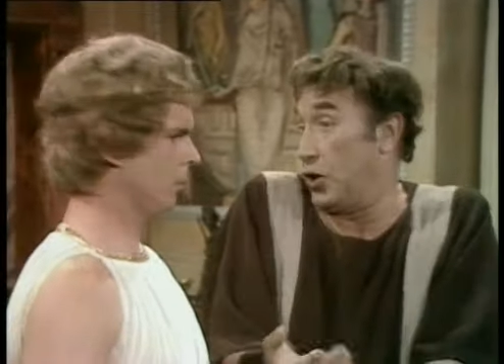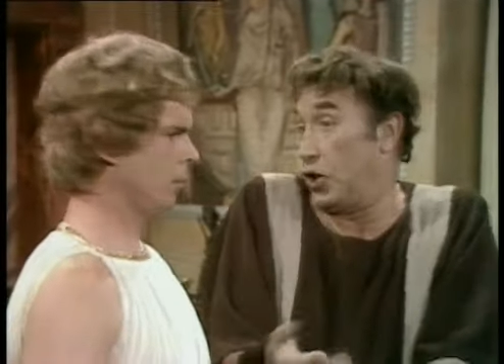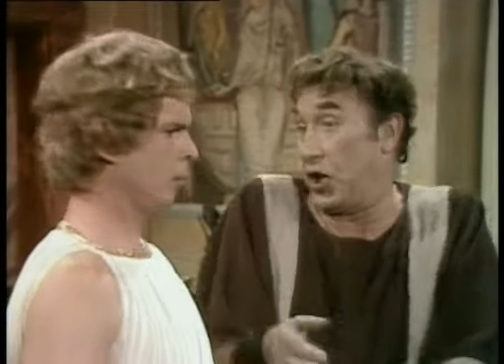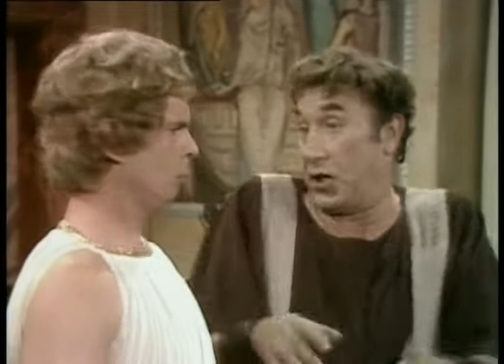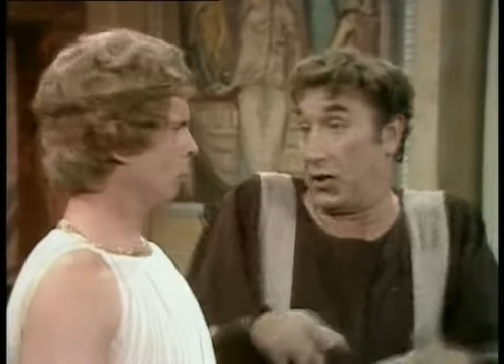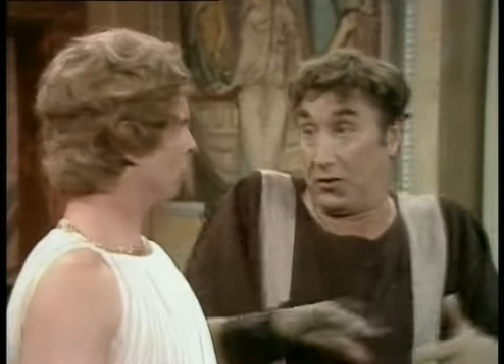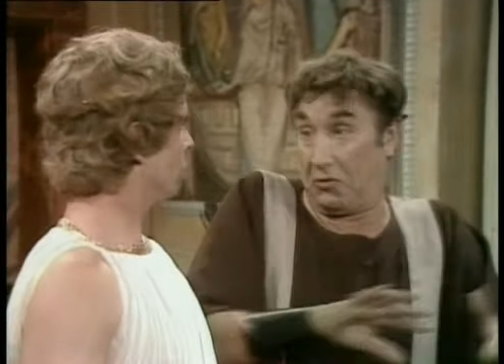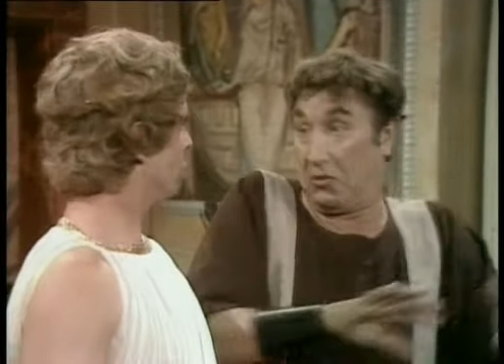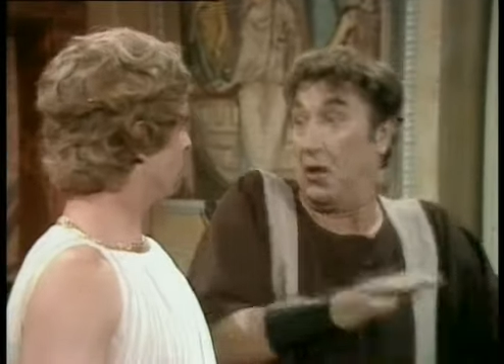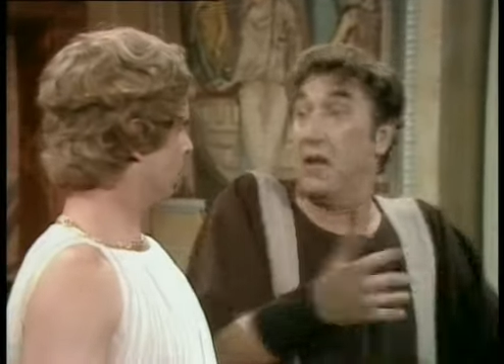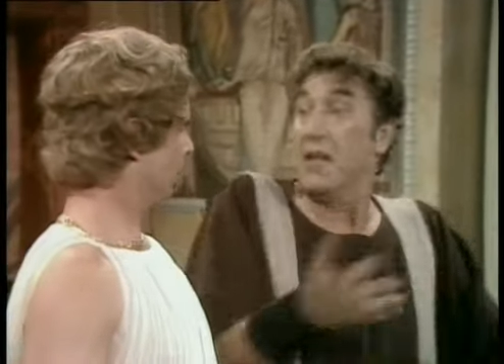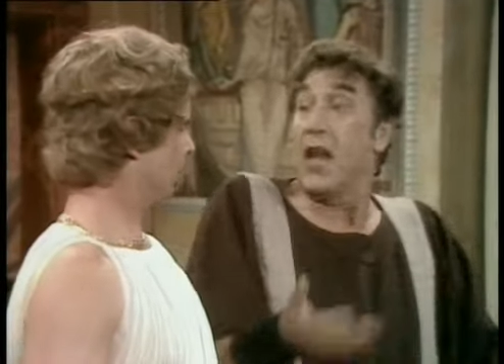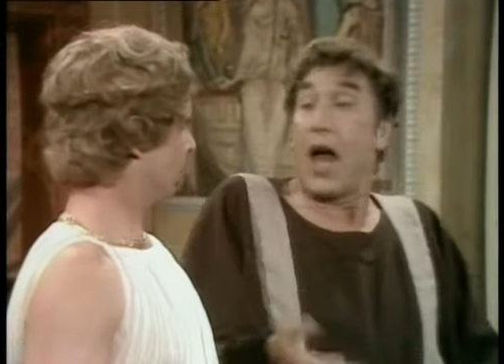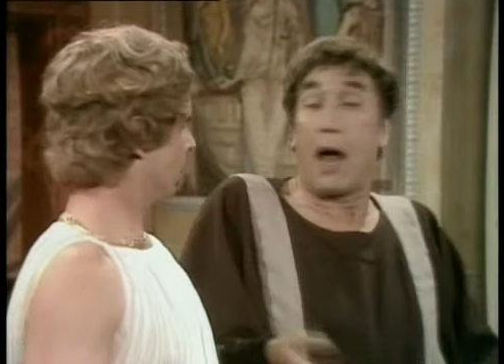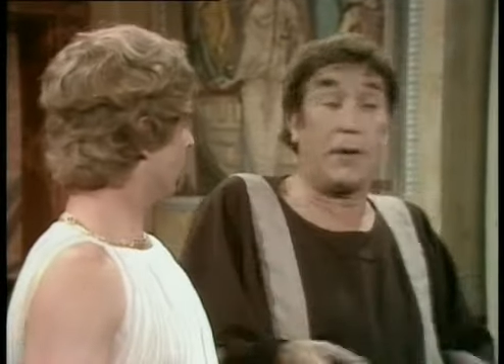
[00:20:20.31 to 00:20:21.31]
she's.
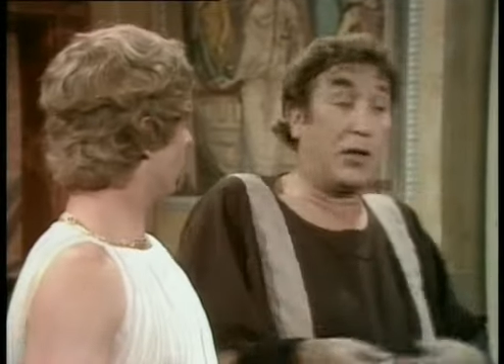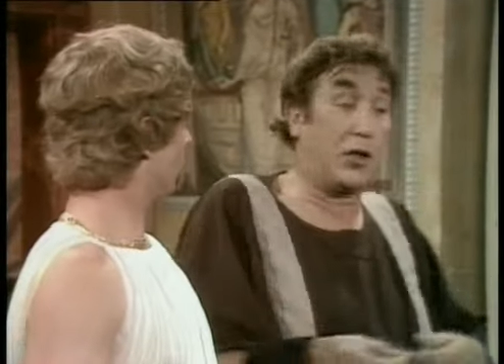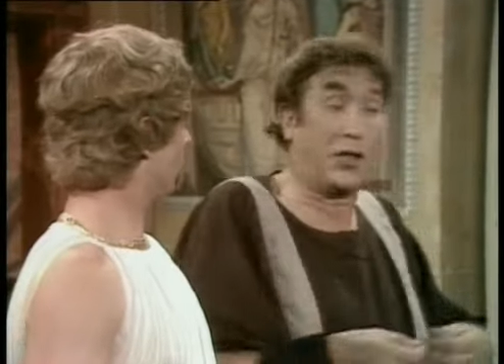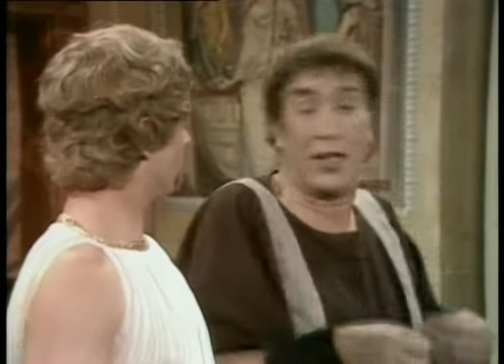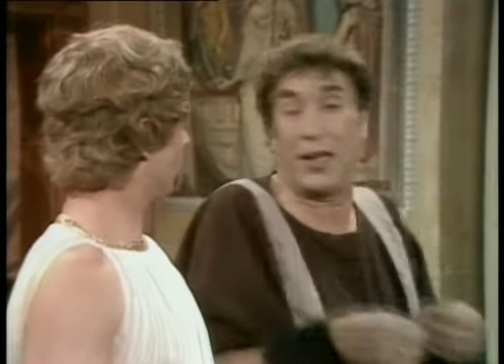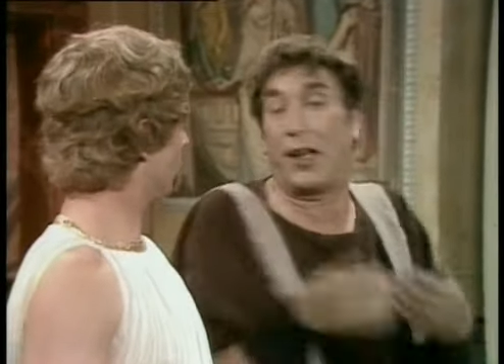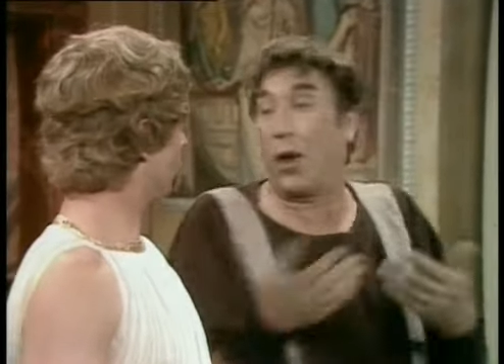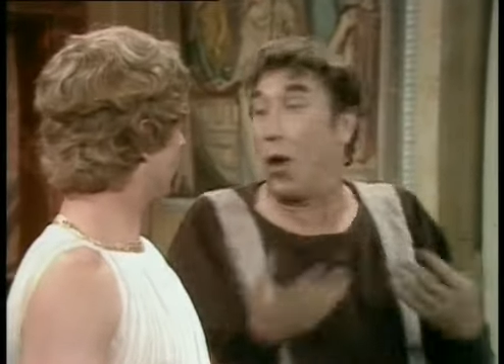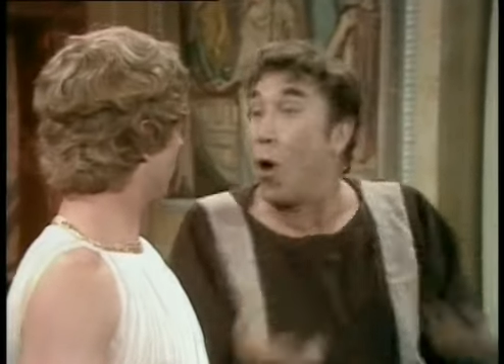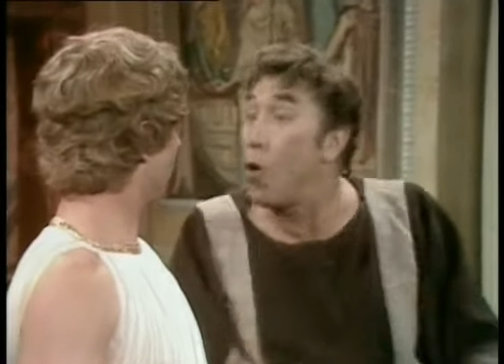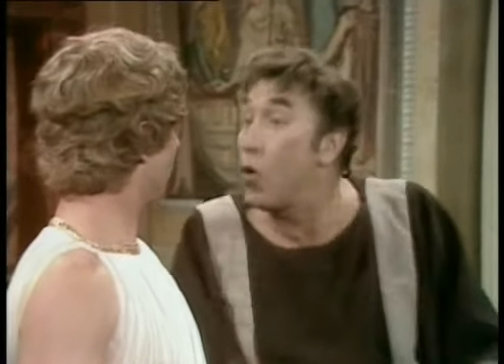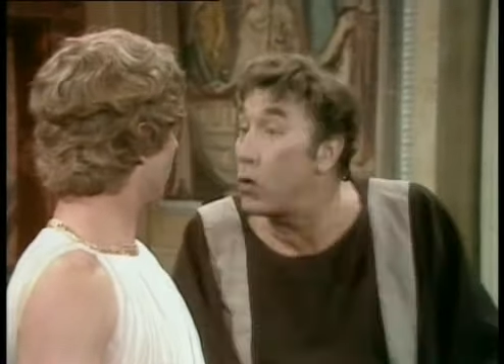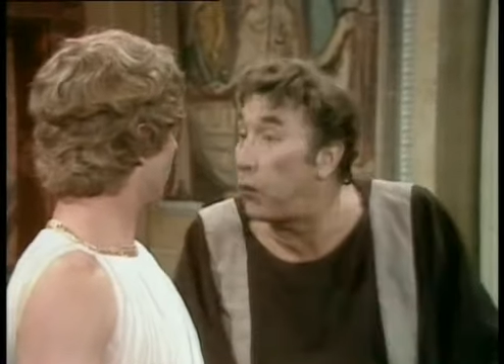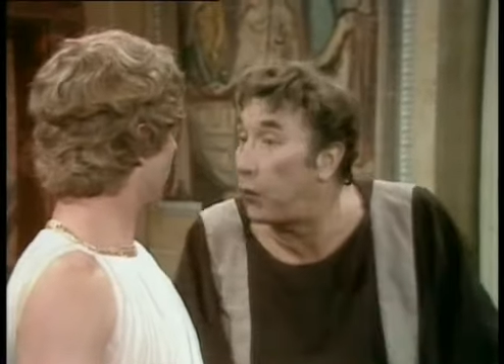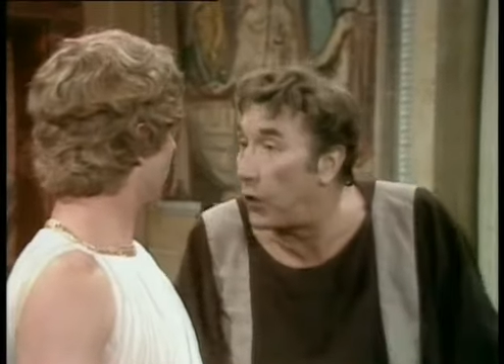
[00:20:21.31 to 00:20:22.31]
I mean, she's a little
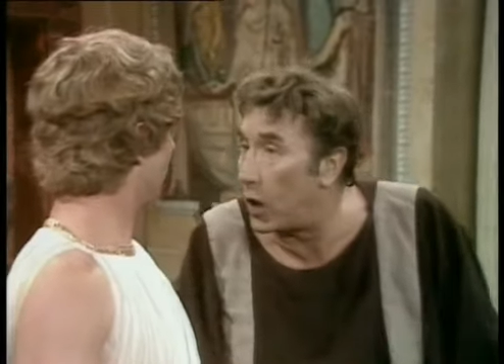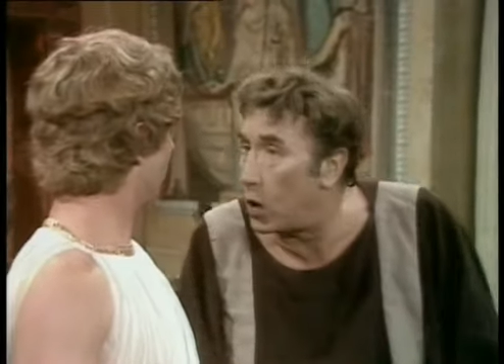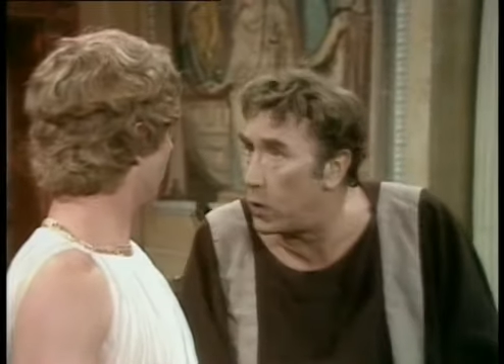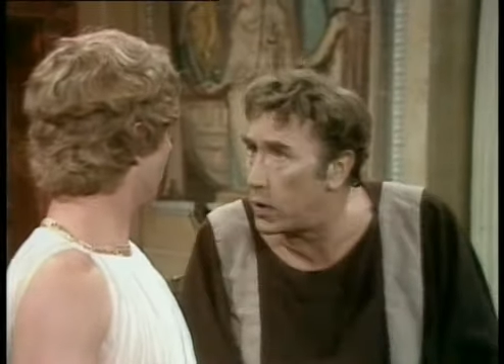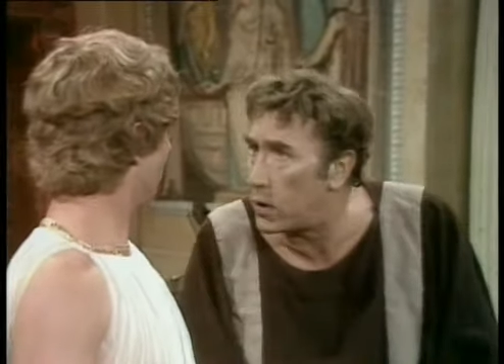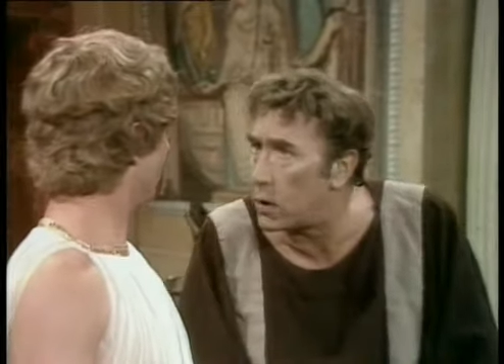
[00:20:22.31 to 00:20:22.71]
old for you, isn't